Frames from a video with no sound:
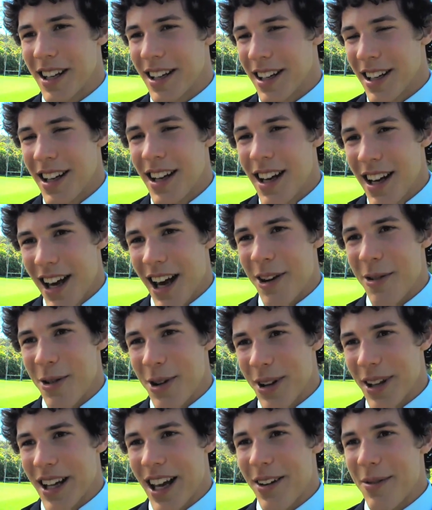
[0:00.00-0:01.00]
and it
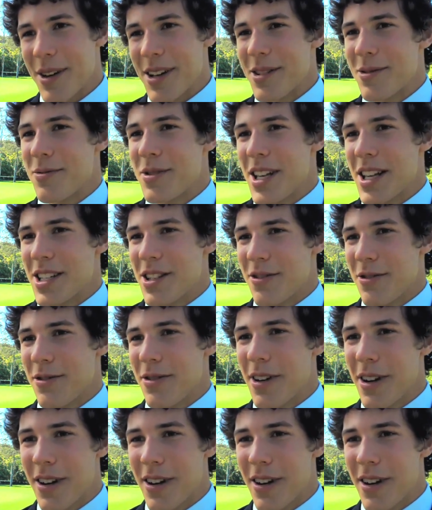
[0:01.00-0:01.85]
really gave me a sense of